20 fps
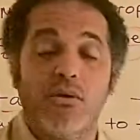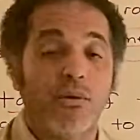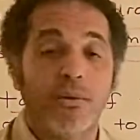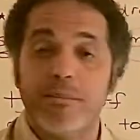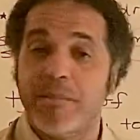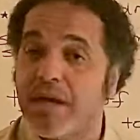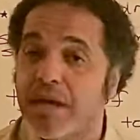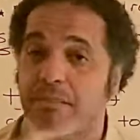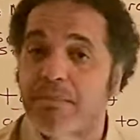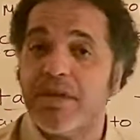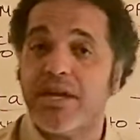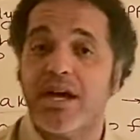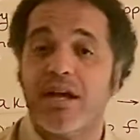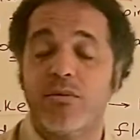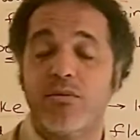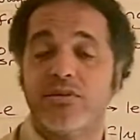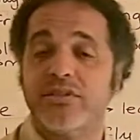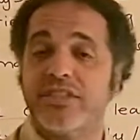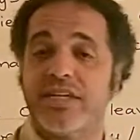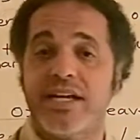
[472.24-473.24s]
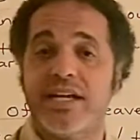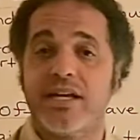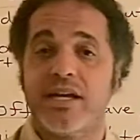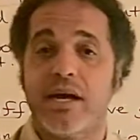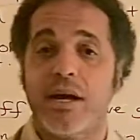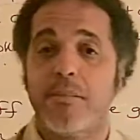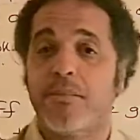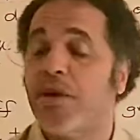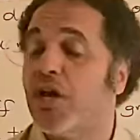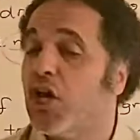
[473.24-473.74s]
or maybe I will take
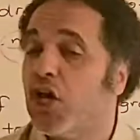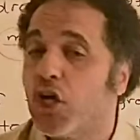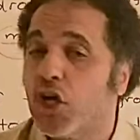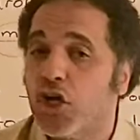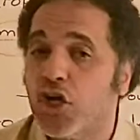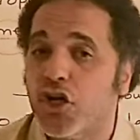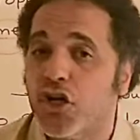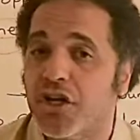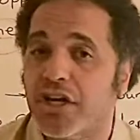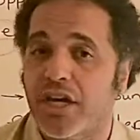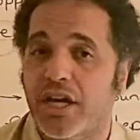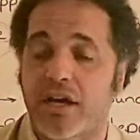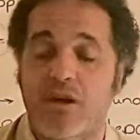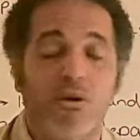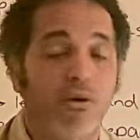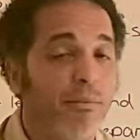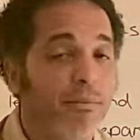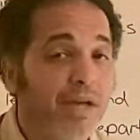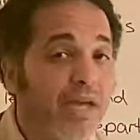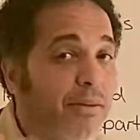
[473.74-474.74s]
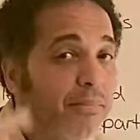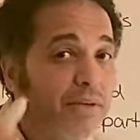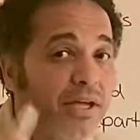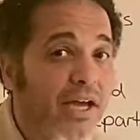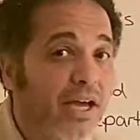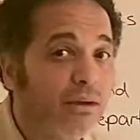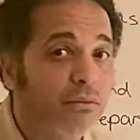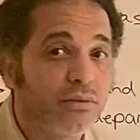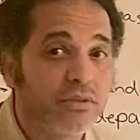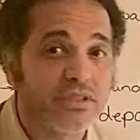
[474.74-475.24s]
up cooking, or maybe
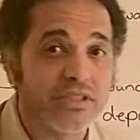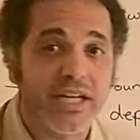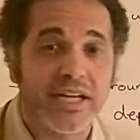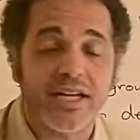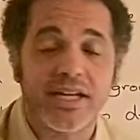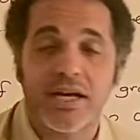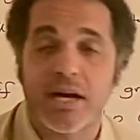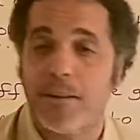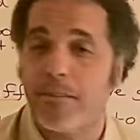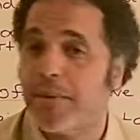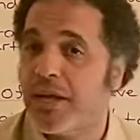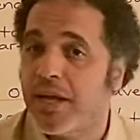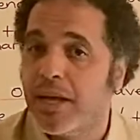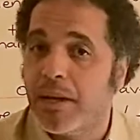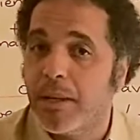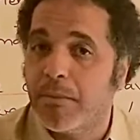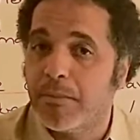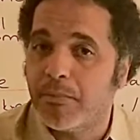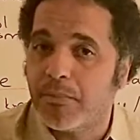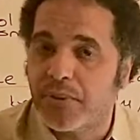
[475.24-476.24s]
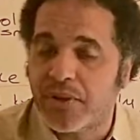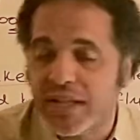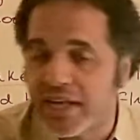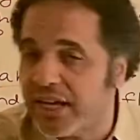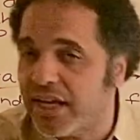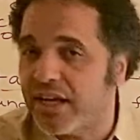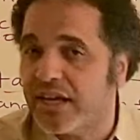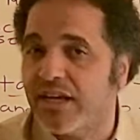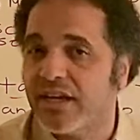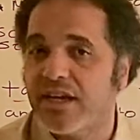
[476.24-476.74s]
I will take up
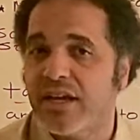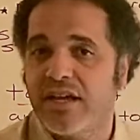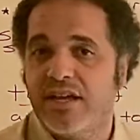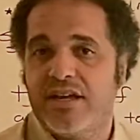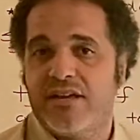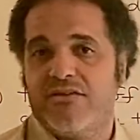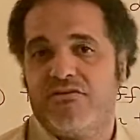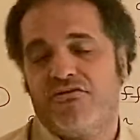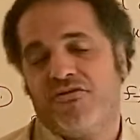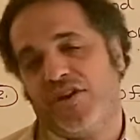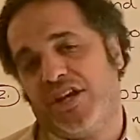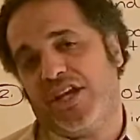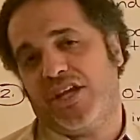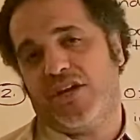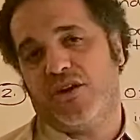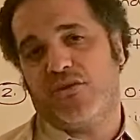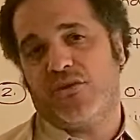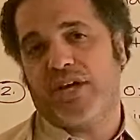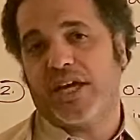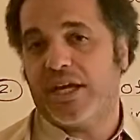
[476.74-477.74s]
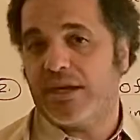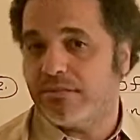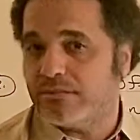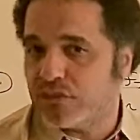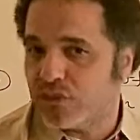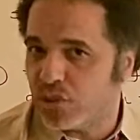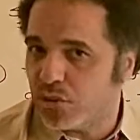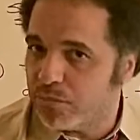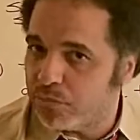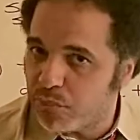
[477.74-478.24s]
playing video
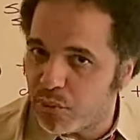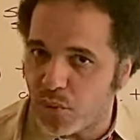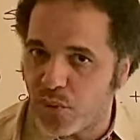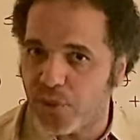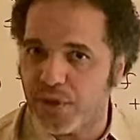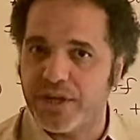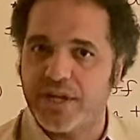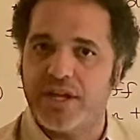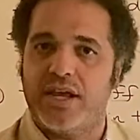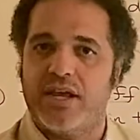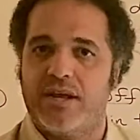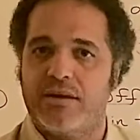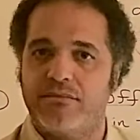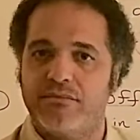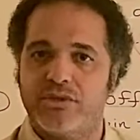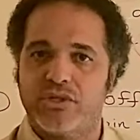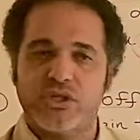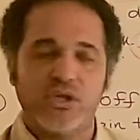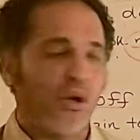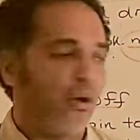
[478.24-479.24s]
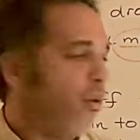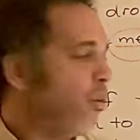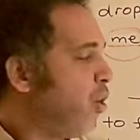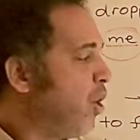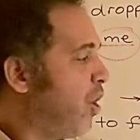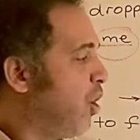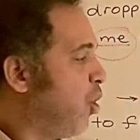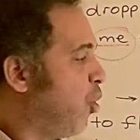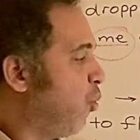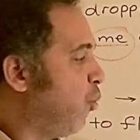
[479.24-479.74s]
games or board games. So,
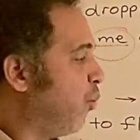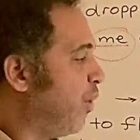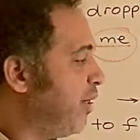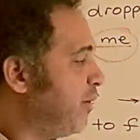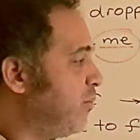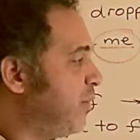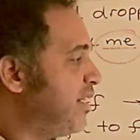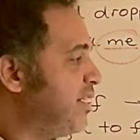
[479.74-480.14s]
when we